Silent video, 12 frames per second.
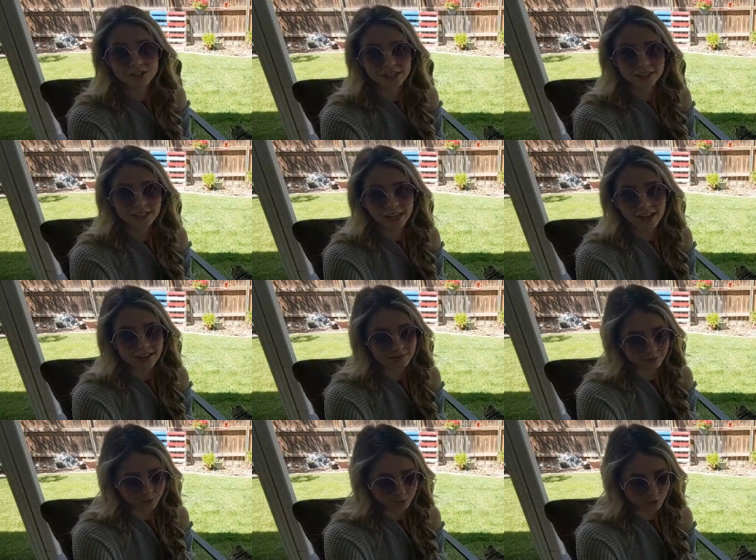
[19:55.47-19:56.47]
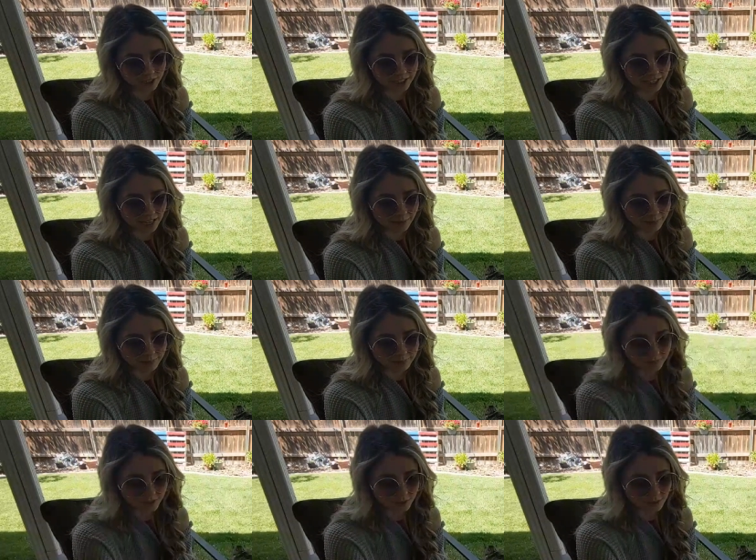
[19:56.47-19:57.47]
outside cat before he
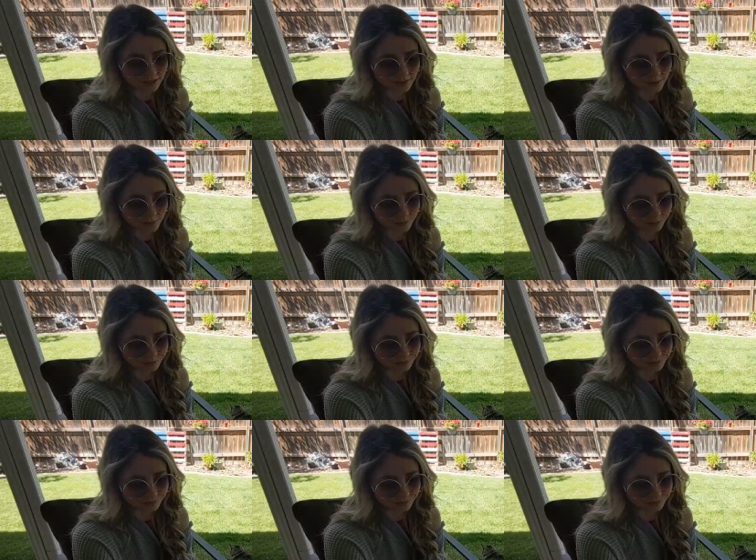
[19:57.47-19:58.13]
came to us.